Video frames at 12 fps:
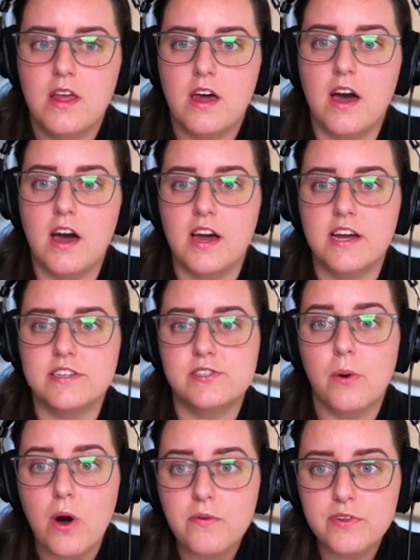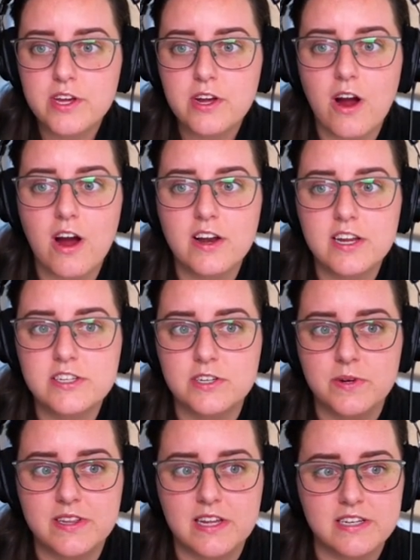So hopefully you're already
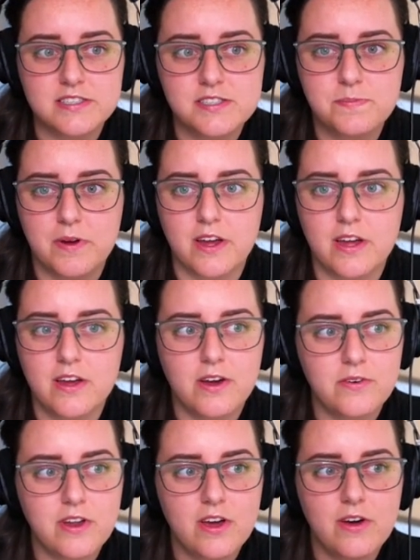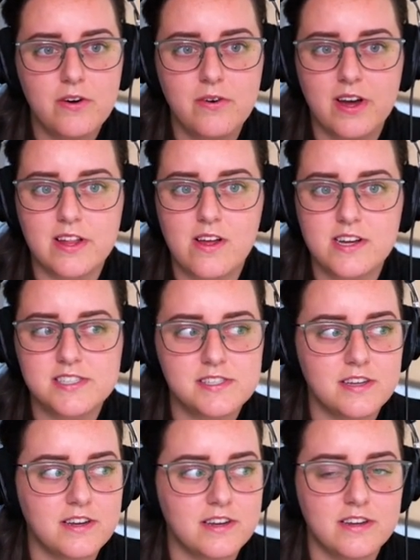doing this, but oh no, I lost
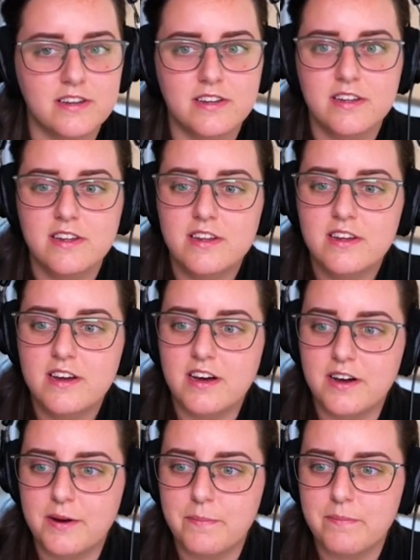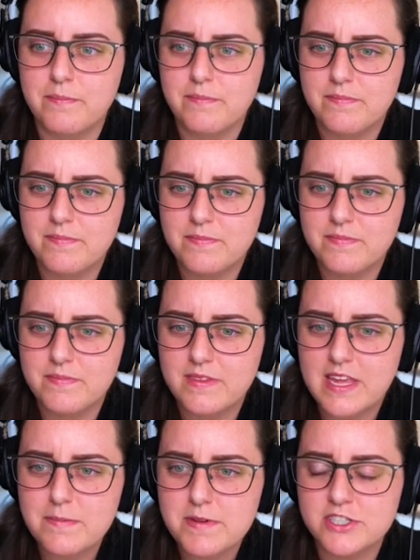the
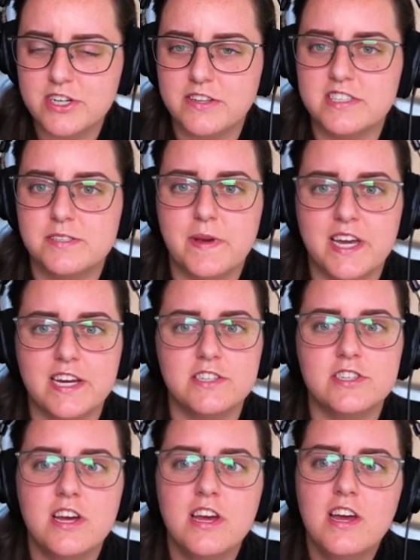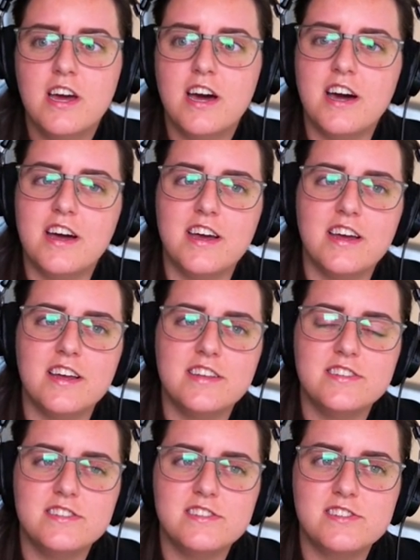image on this page.
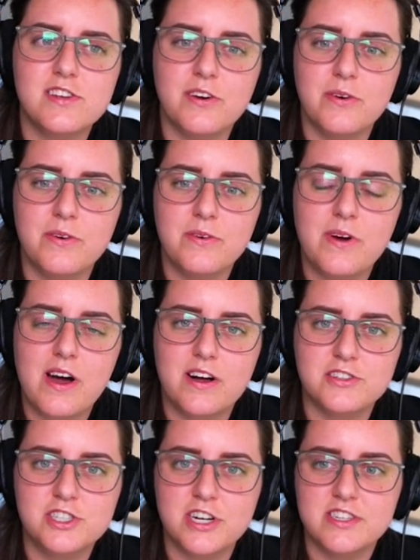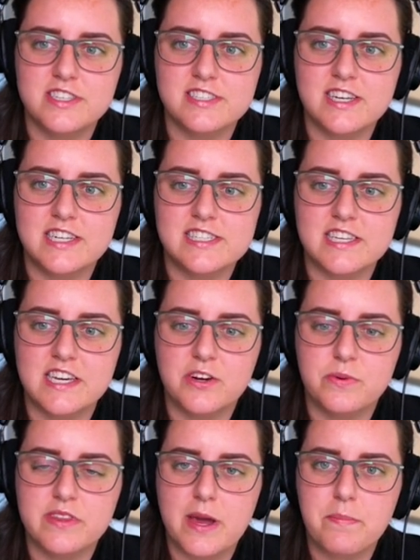So I'll share these slides later
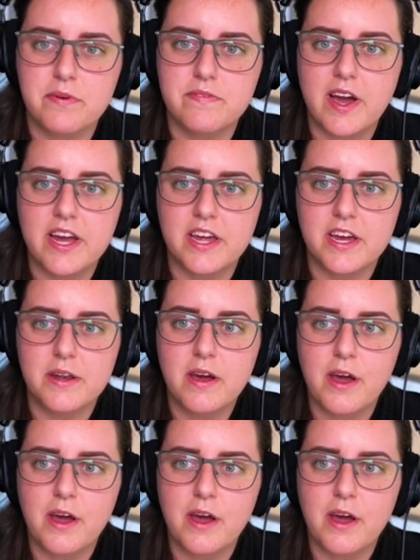with that provided.